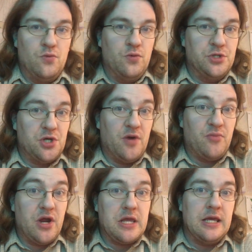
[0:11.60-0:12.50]
we start
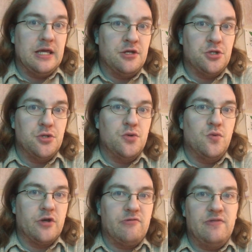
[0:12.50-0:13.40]
breaking into
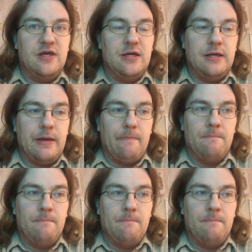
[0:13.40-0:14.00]
one of the